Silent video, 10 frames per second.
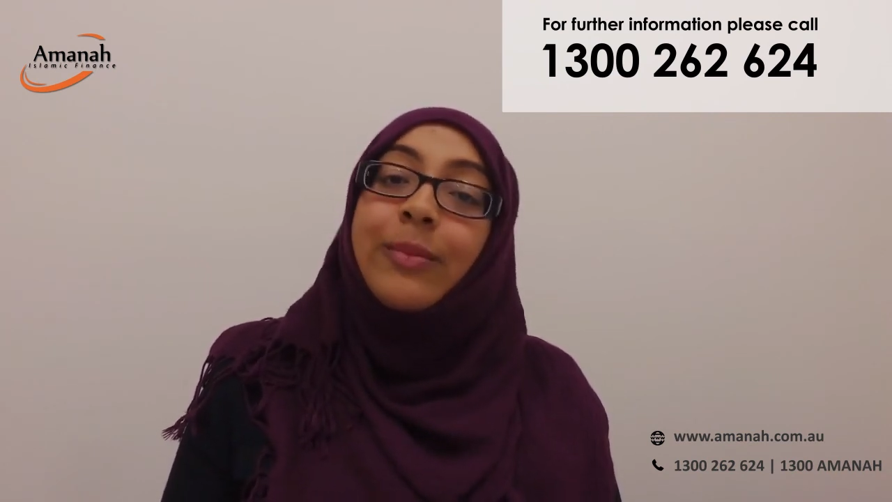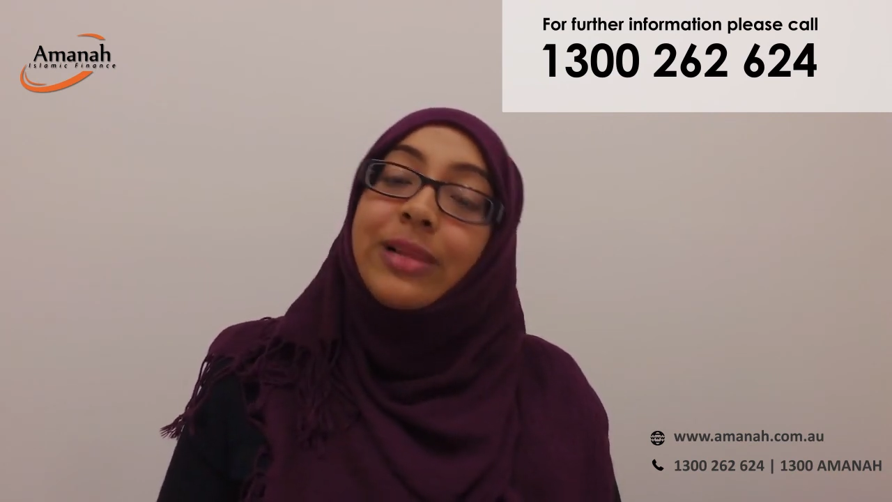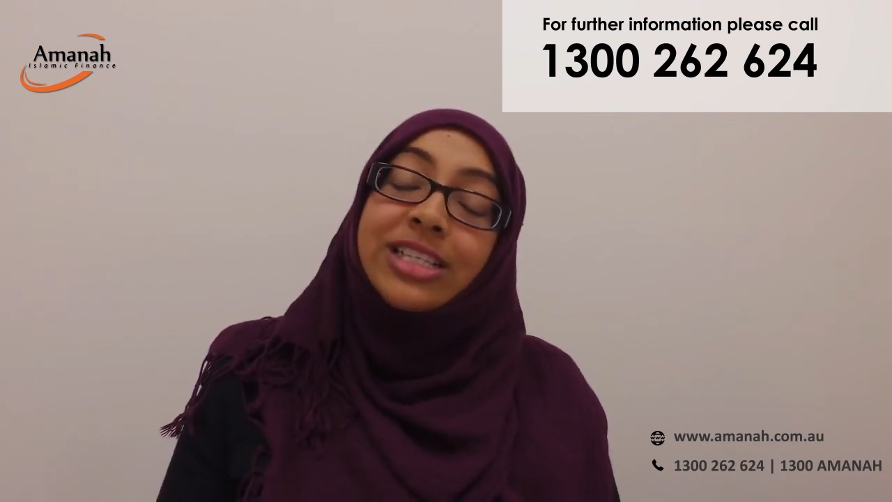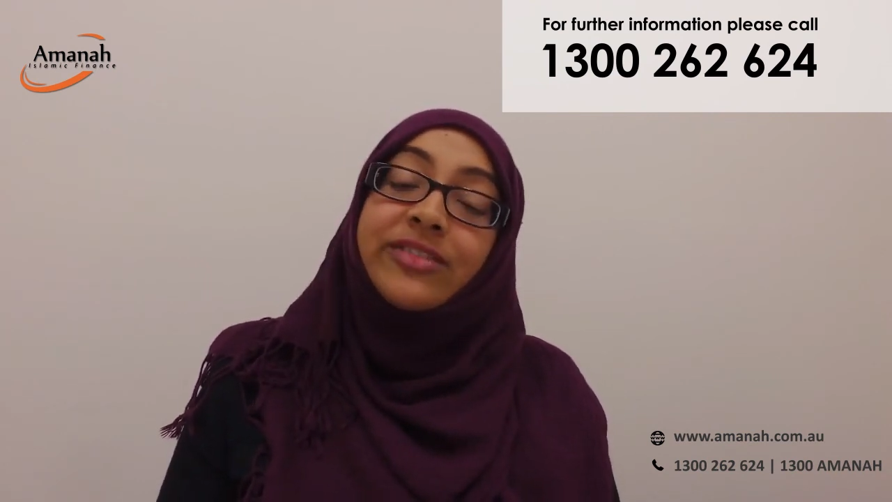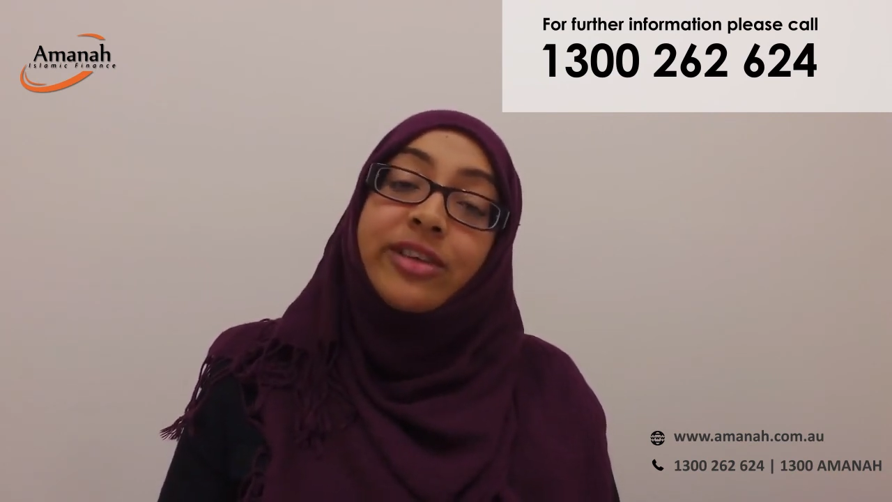
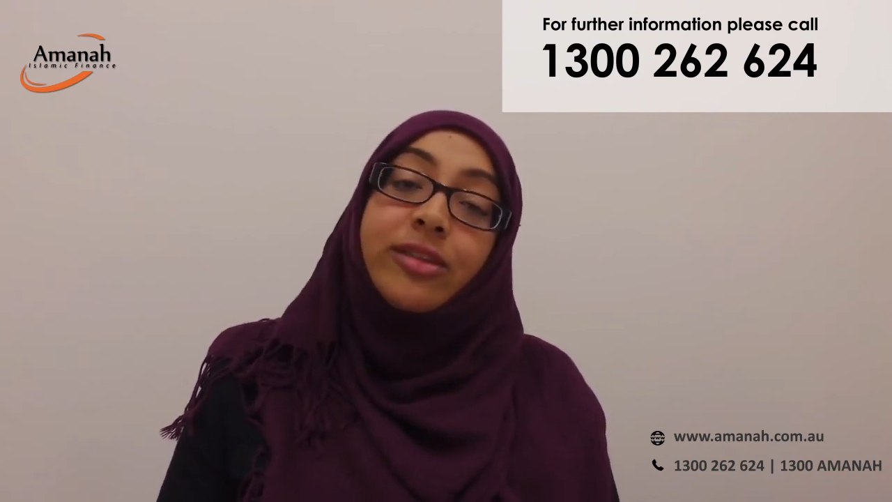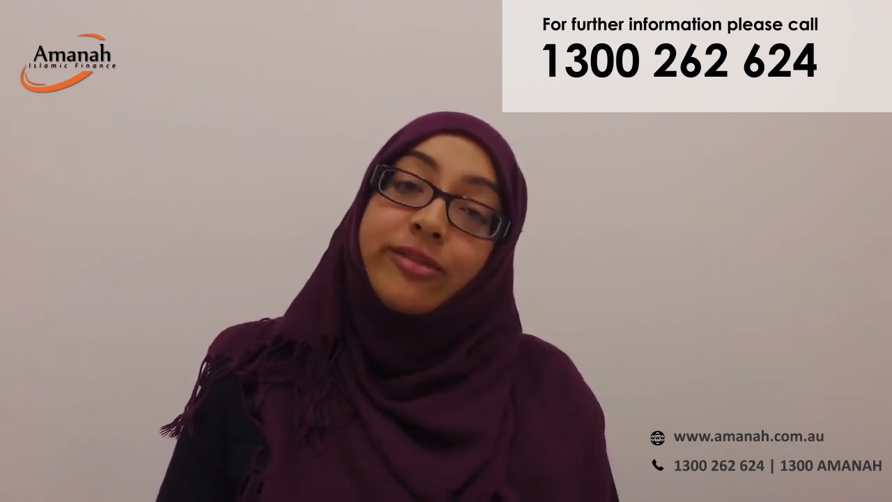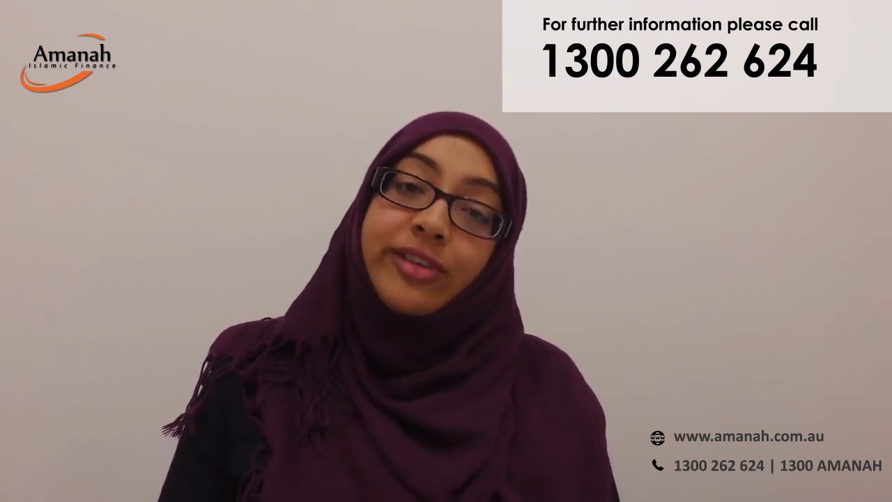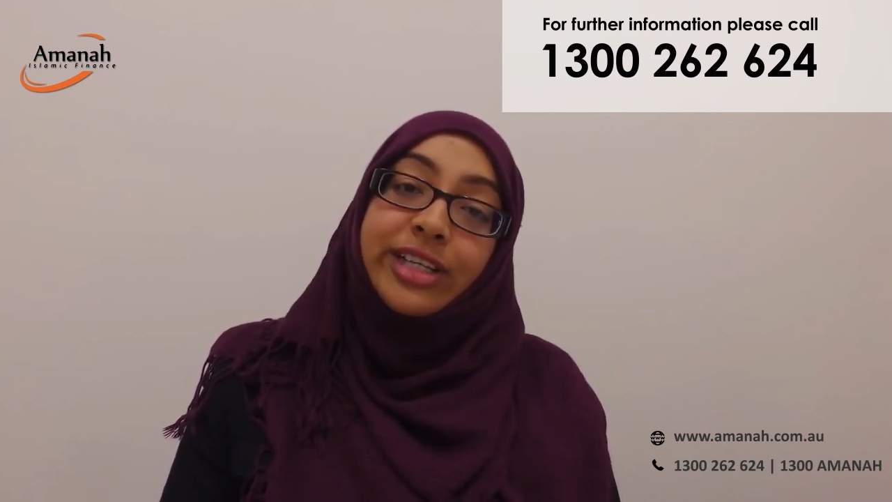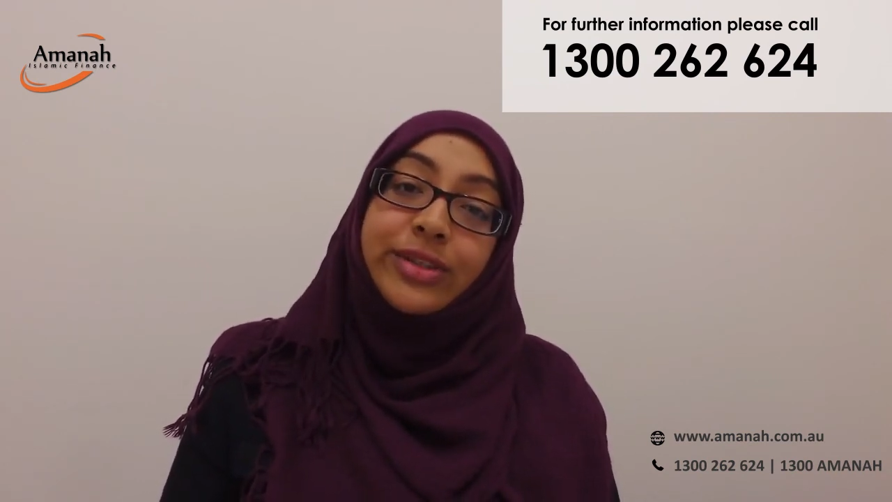please feel
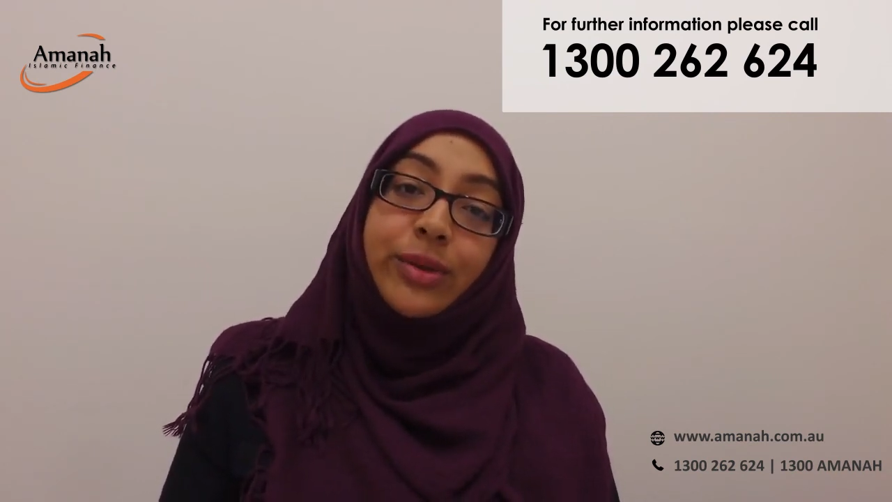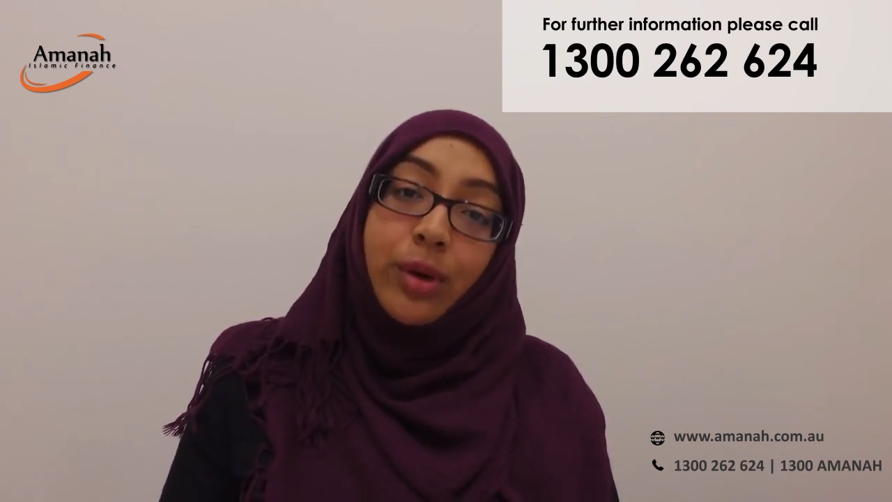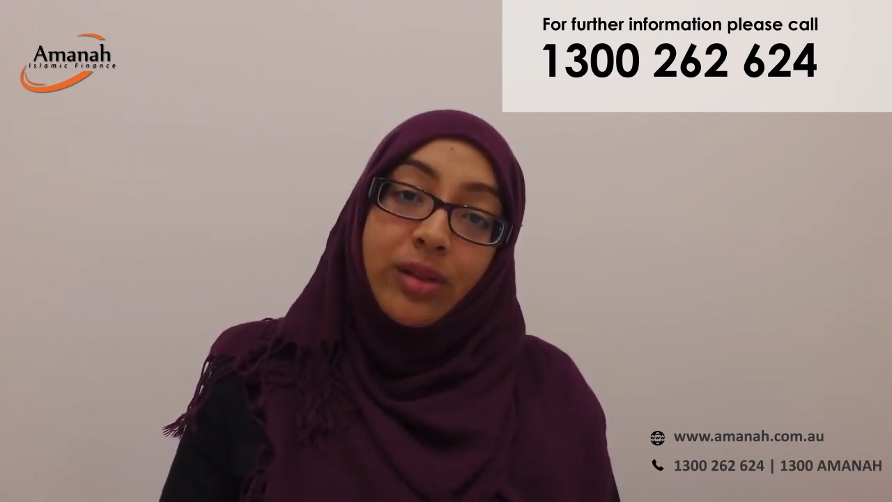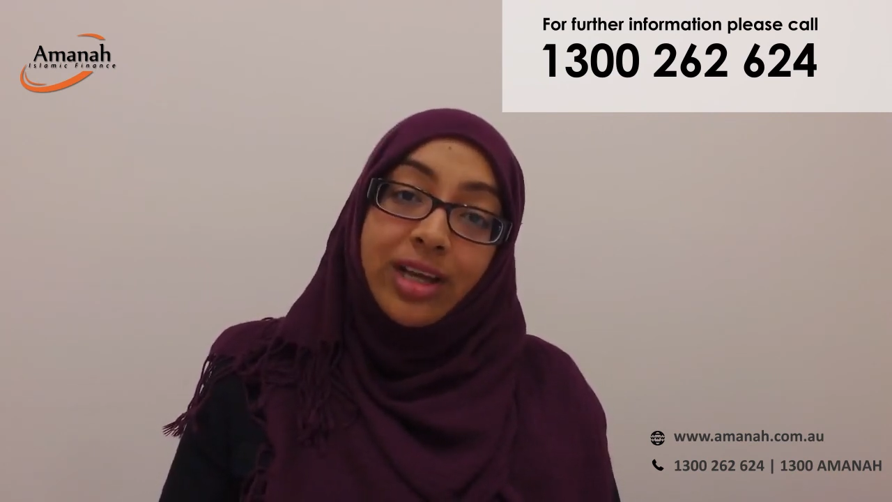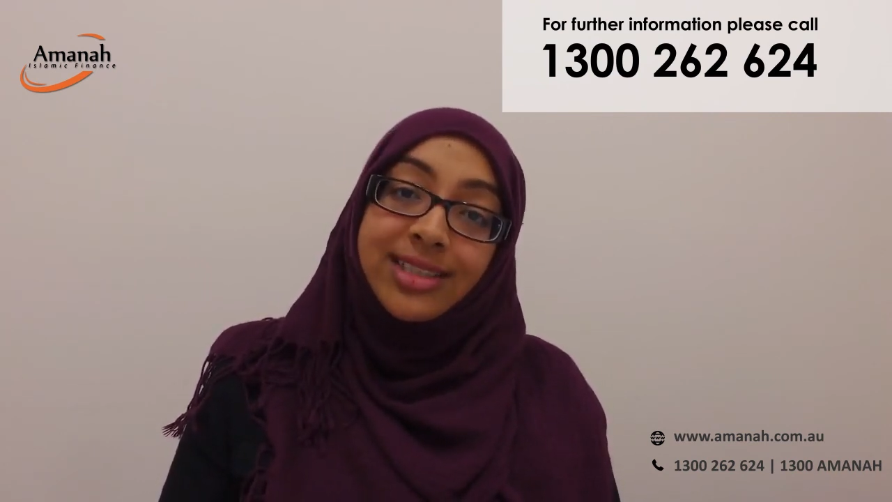free to
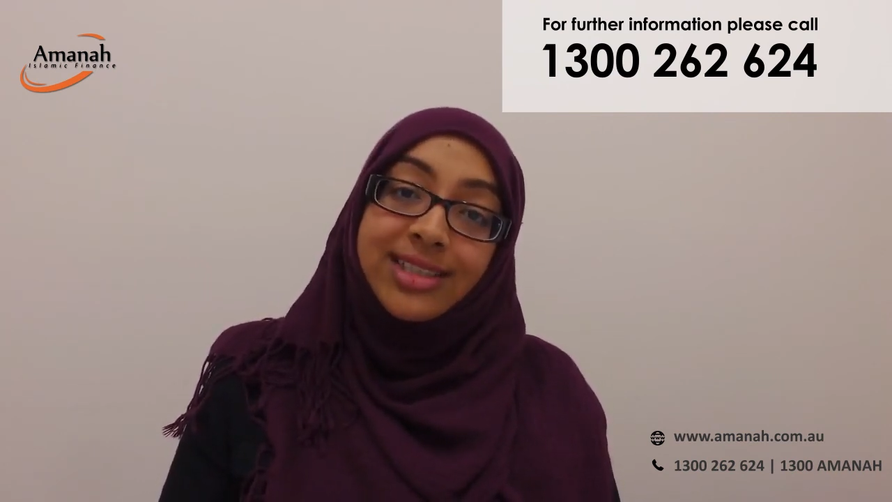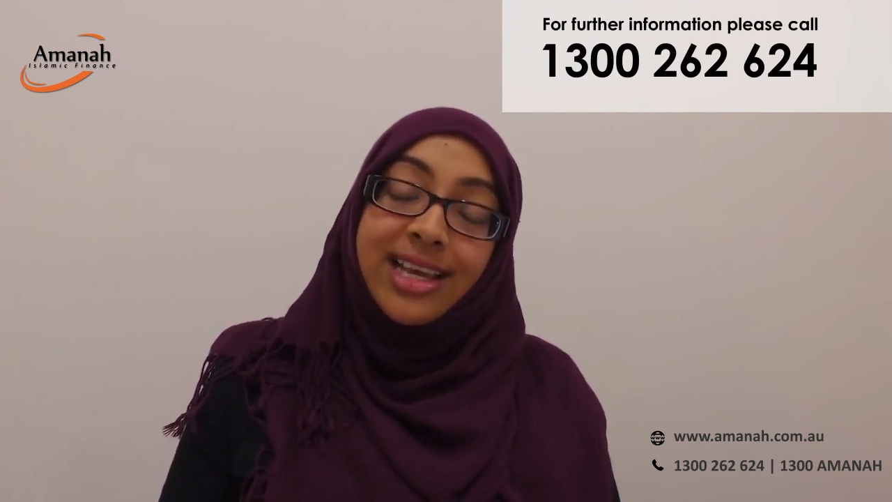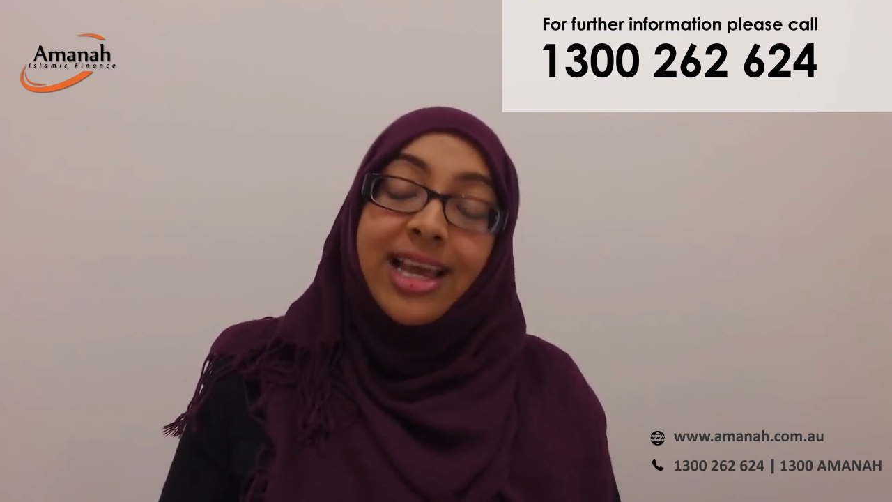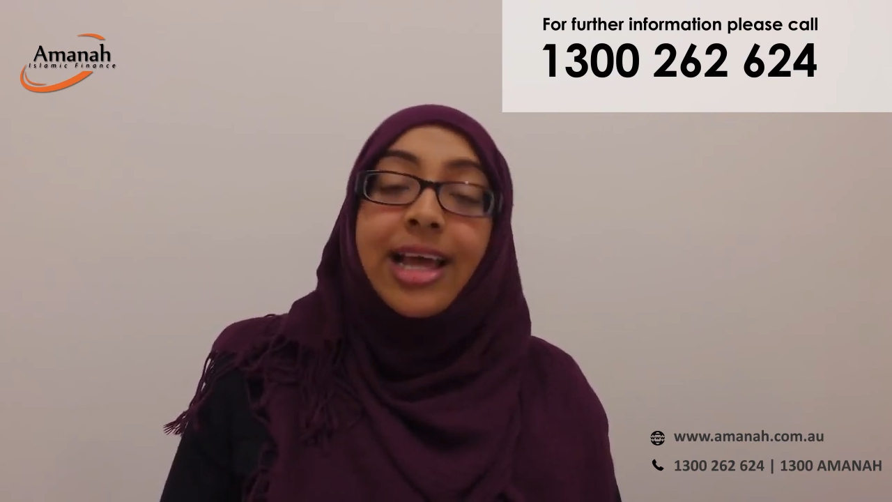call us